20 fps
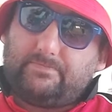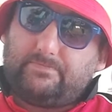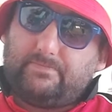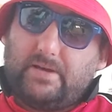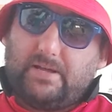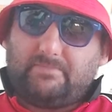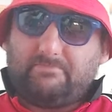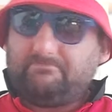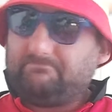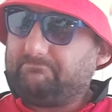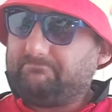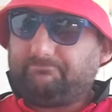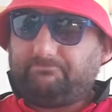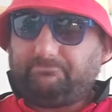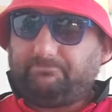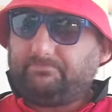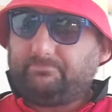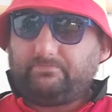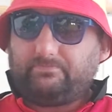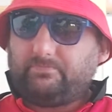but
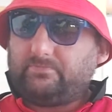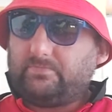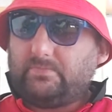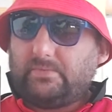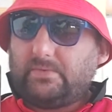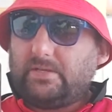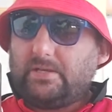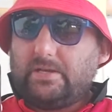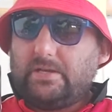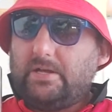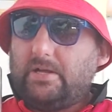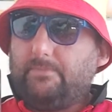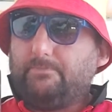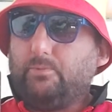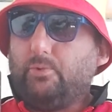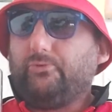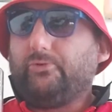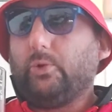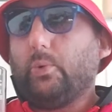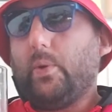
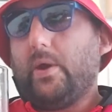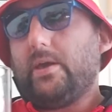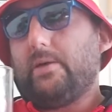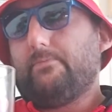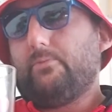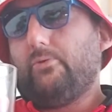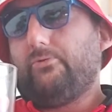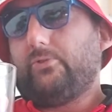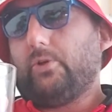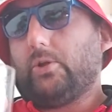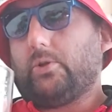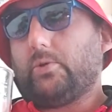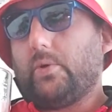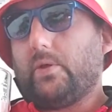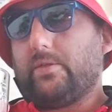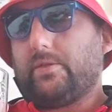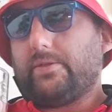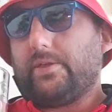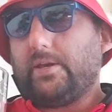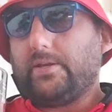moved away and moved on to
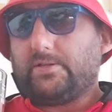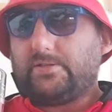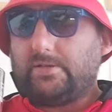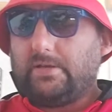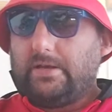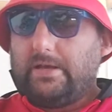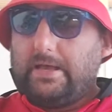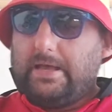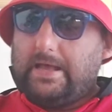other things.